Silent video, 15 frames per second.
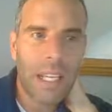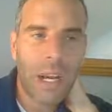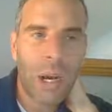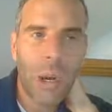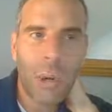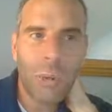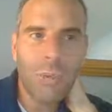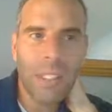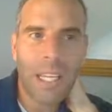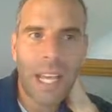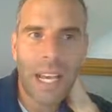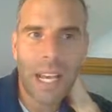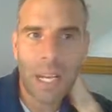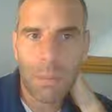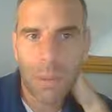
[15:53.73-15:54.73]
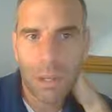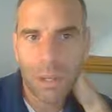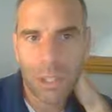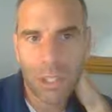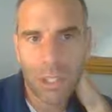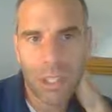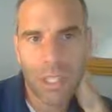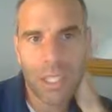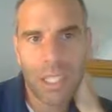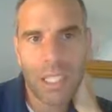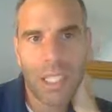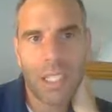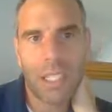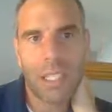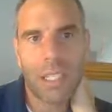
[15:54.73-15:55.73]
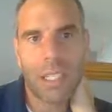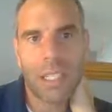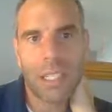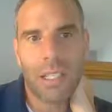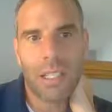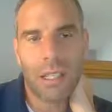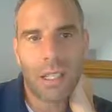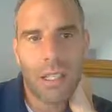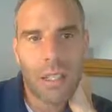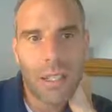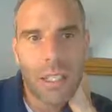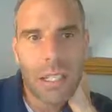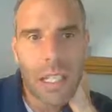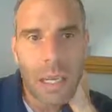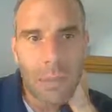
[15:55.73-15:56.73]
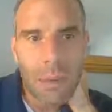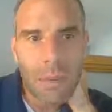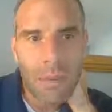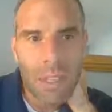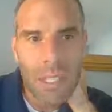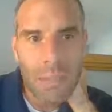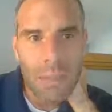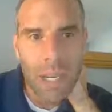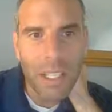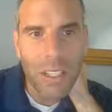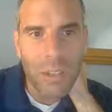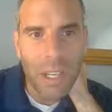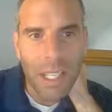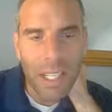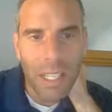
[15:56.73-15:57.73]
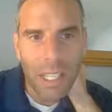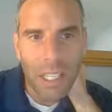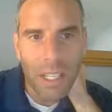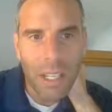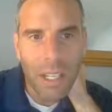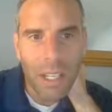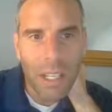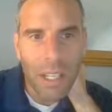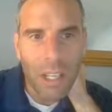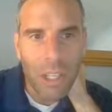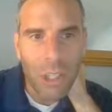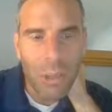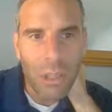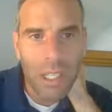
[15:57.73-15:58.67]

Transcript: In the Home tab, you'll see some of these buttons right here.